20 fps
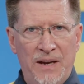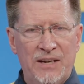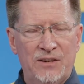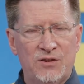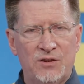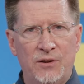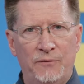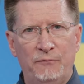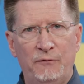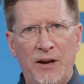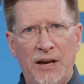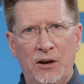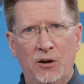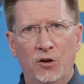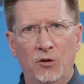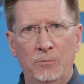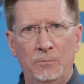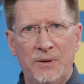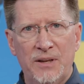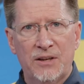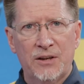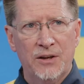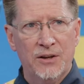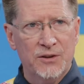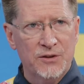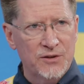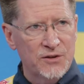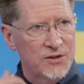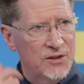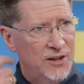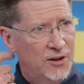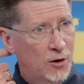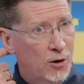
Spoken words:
banks to fail because